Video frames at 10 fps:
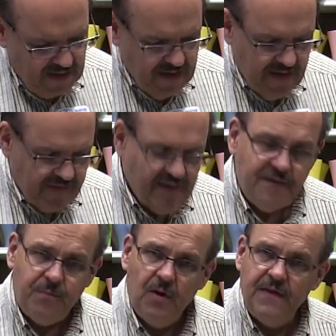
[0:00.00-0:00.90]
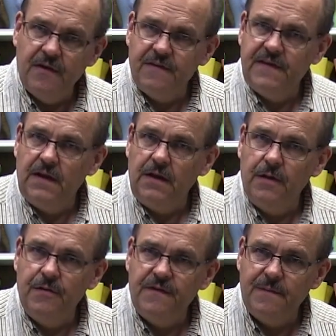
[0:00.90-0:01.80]
and at this point they're still
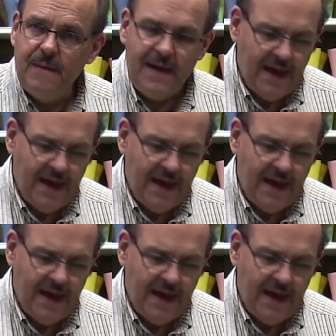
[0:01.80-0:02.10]
loose in my